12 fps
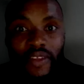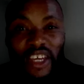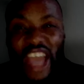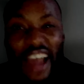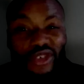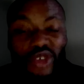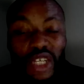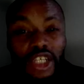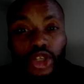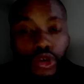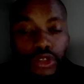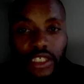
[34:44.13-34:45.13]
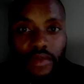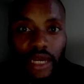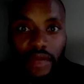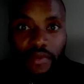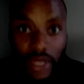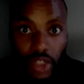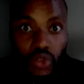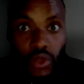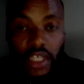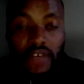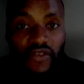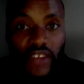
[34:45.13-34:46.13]
You're actually losing money because
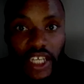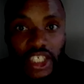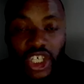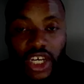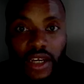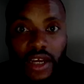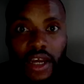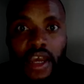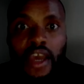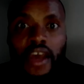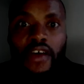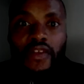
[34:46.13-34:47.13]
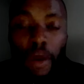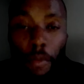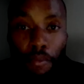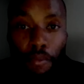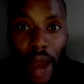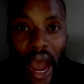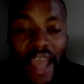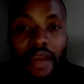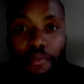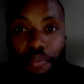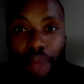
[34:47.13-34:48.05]
with inflation, the buying right.